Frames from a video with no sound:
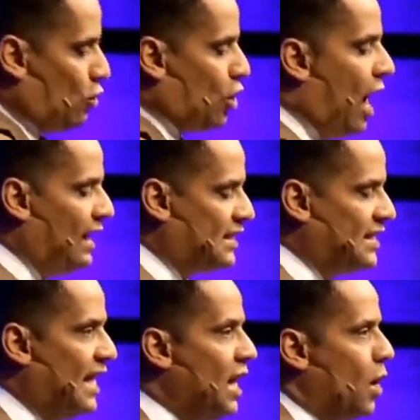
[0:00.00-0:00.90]
call it
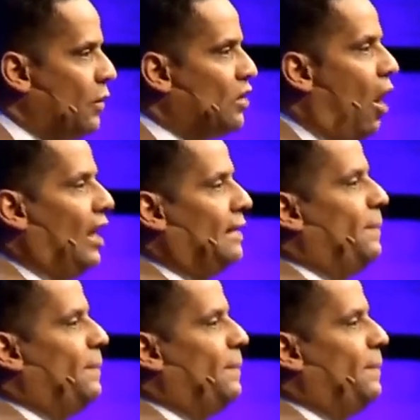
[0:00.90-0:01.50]
sin, we call it